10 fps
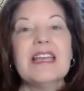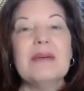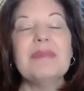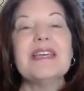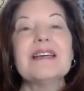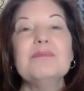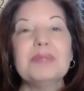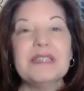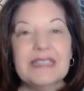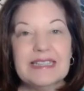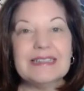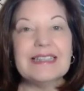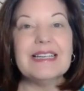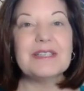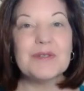can be
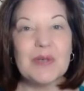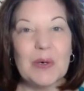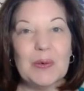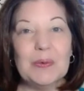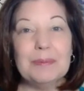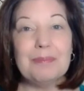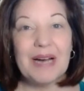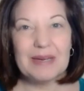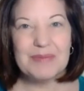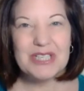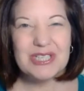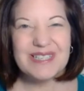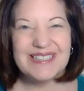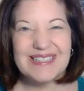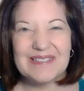completely sewn by
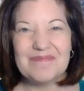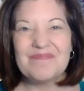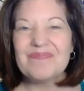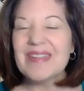machine.